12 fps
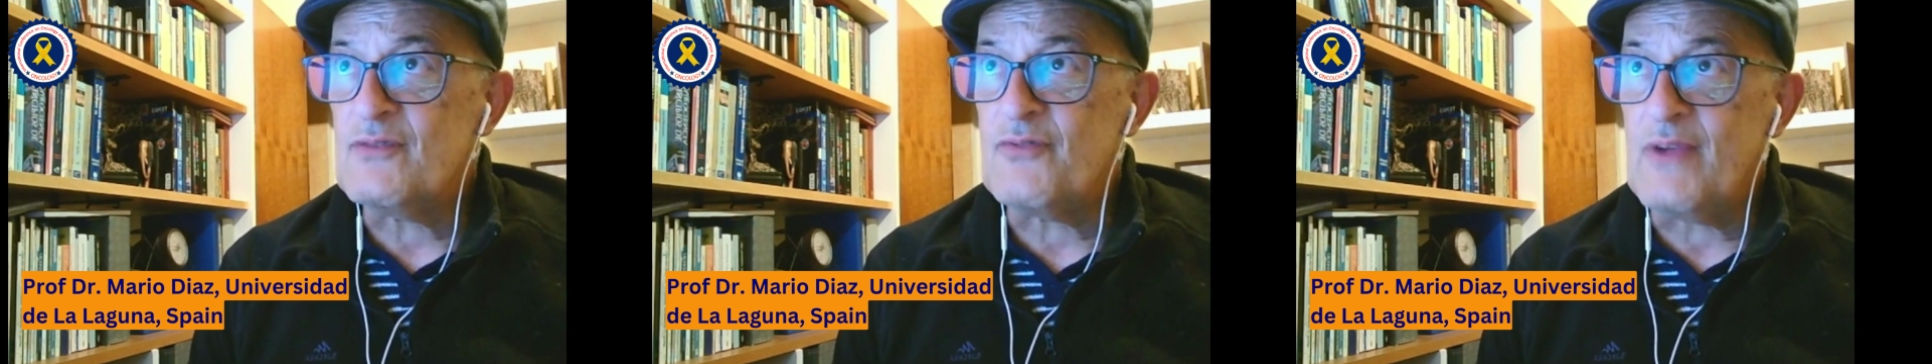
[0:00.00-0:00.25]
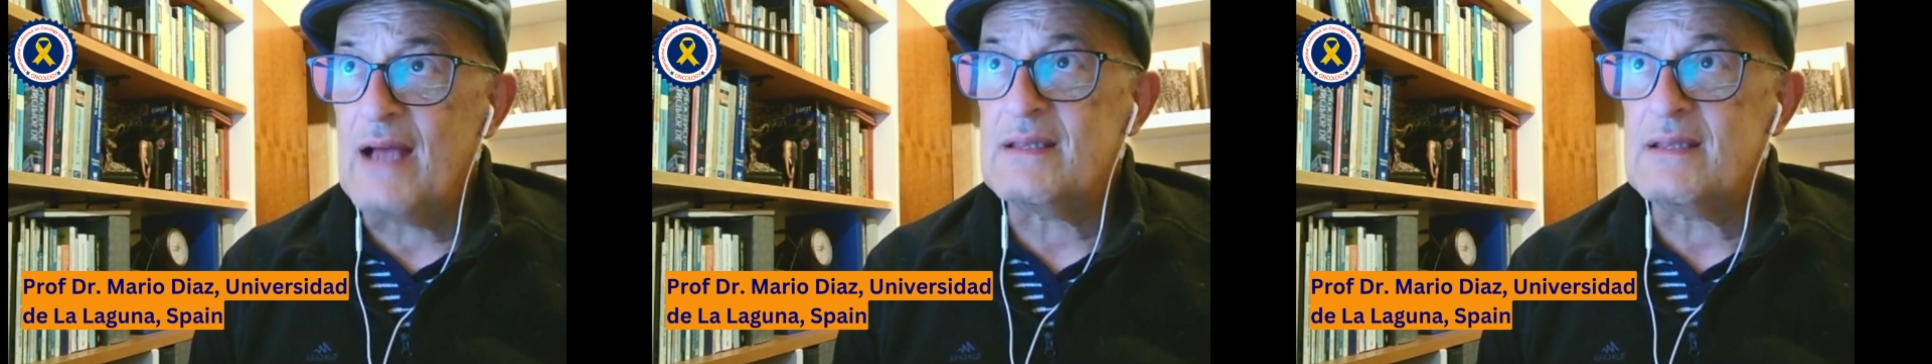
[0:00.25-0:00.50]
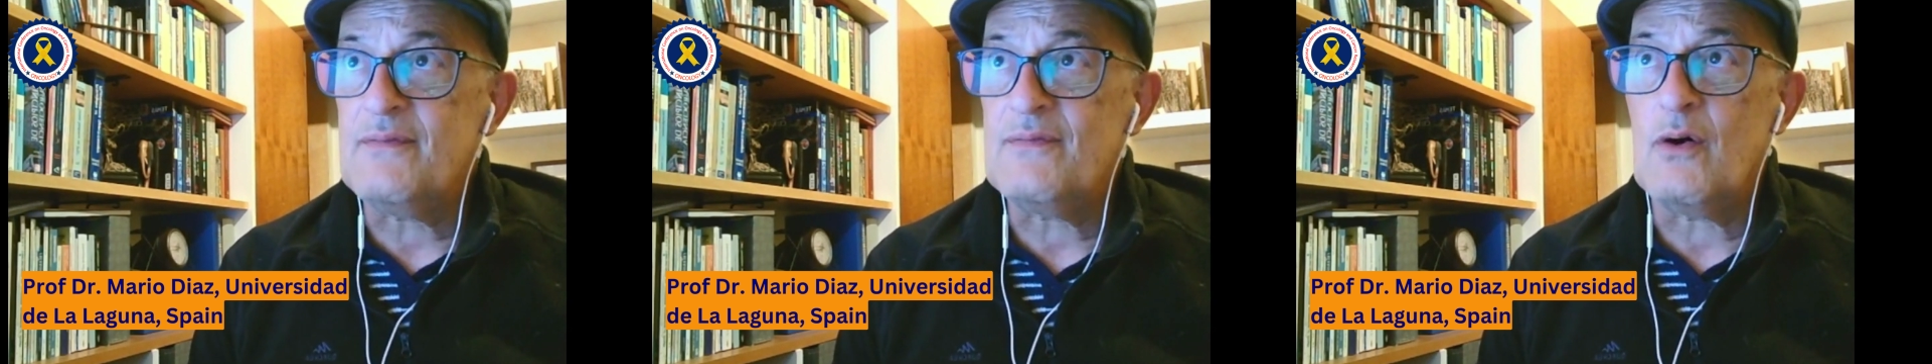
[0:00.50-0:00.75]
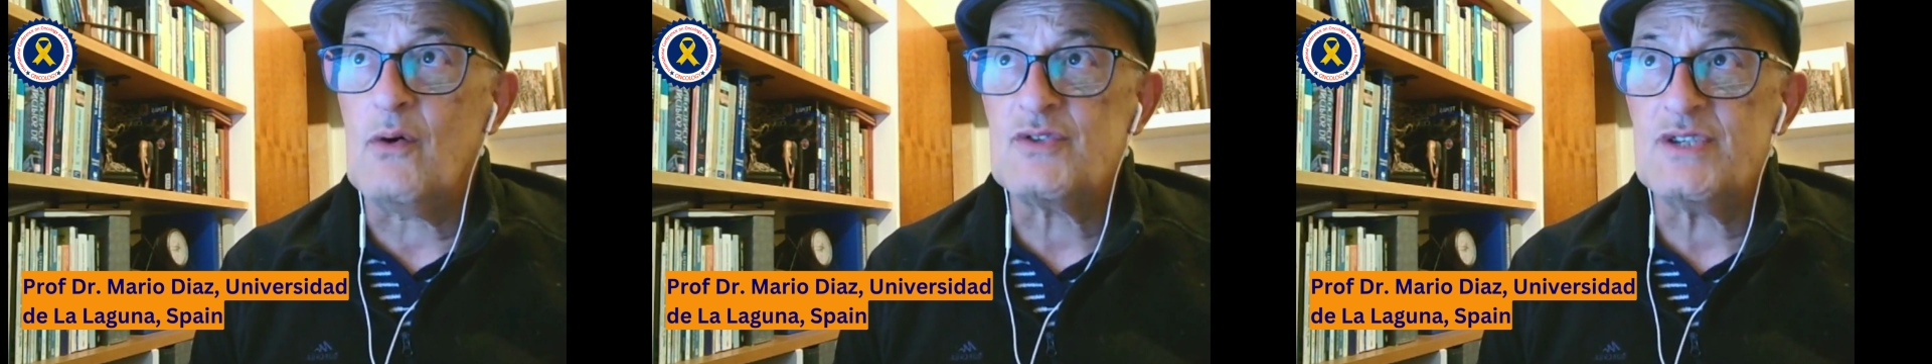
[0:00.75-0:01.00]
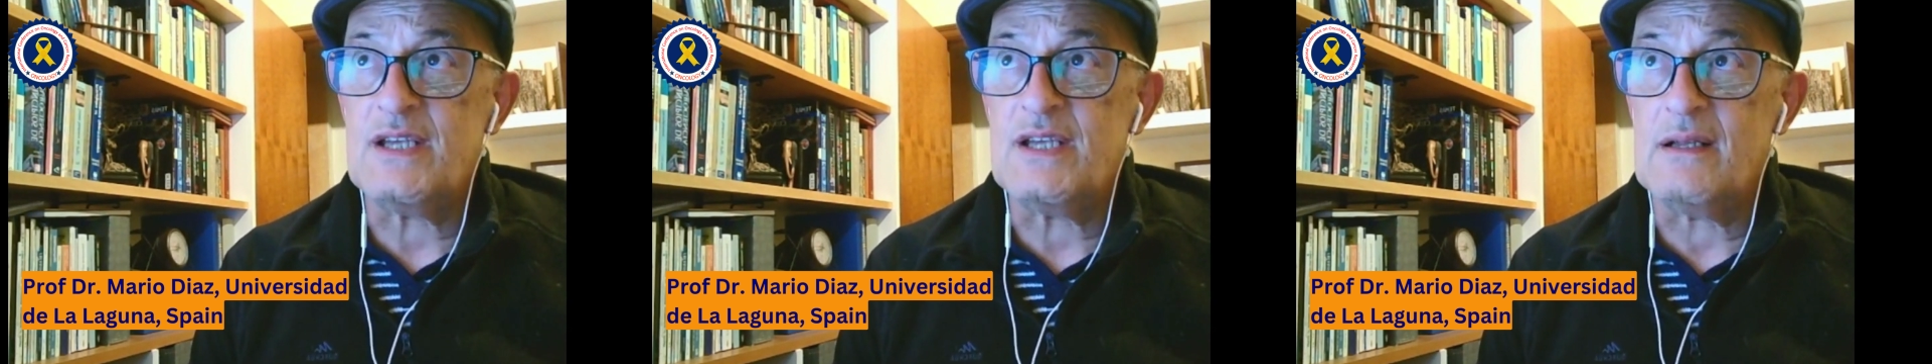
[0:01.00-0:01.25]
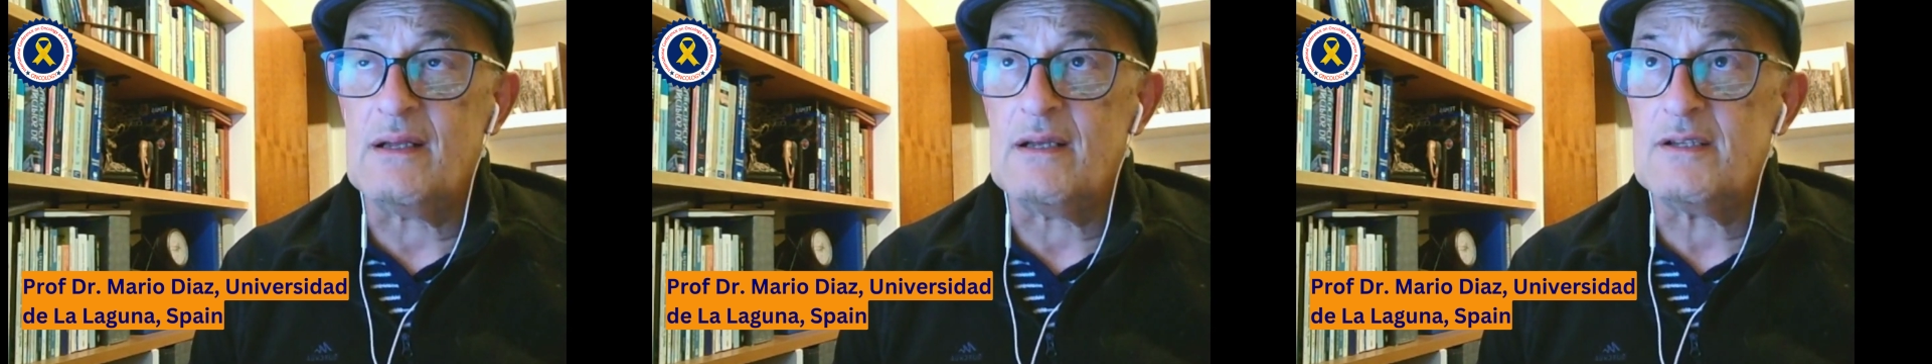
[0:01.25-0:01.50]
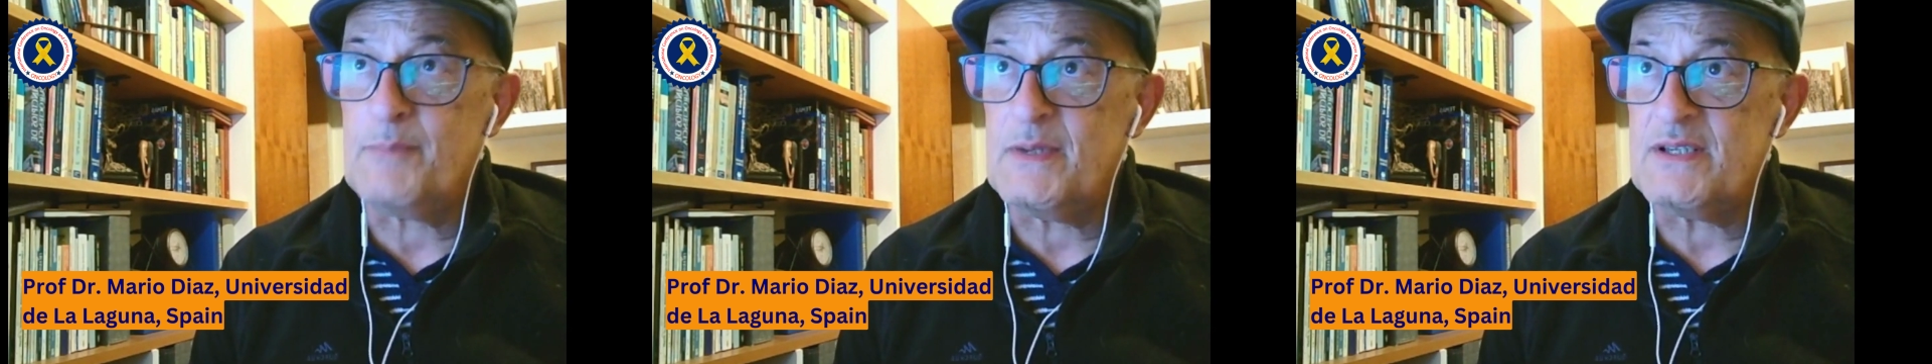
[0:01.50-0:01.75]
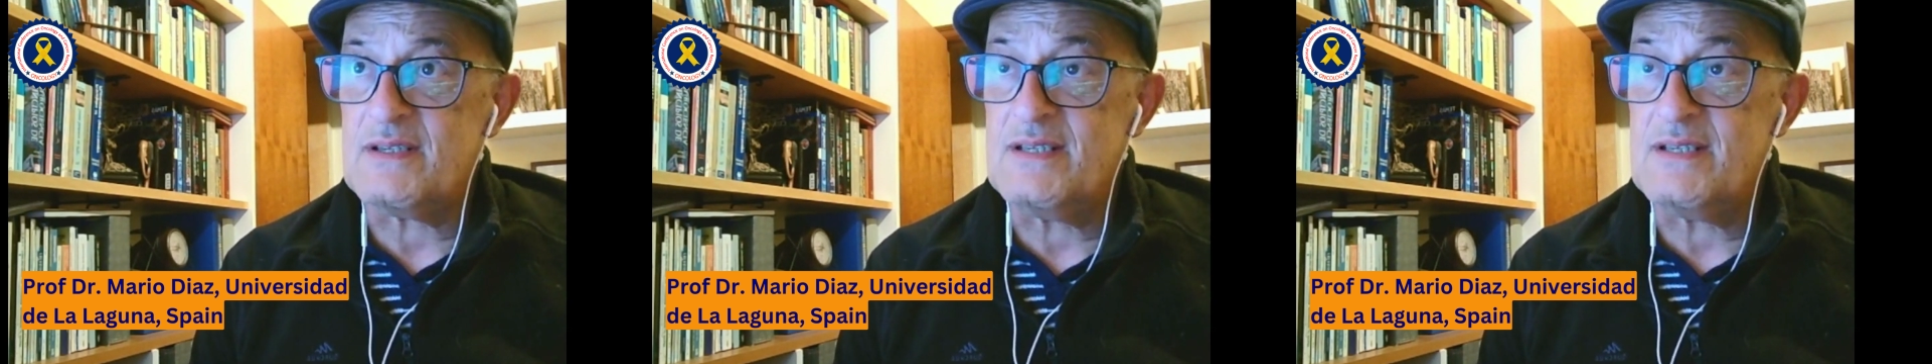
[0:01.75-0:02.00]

reactive oxygen species